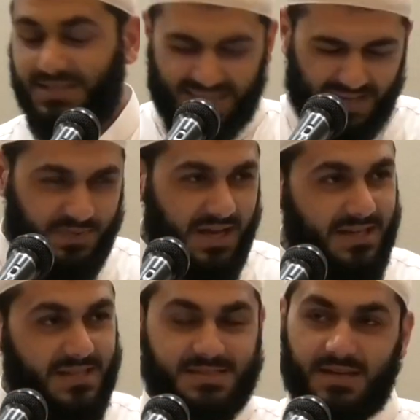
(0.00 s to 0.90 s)
Deep
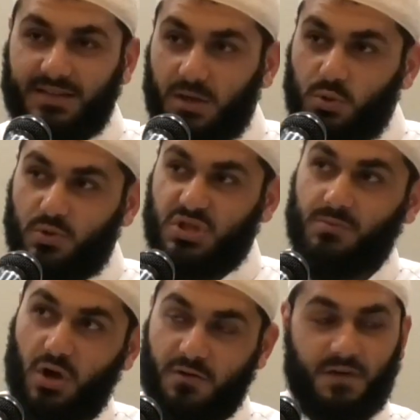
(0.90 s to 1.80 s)
down inside, I'll be wishing
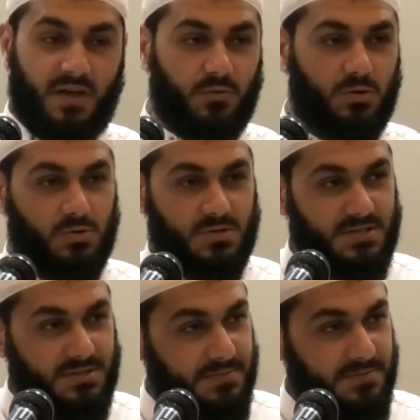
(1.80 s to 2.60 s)
my own father would lose.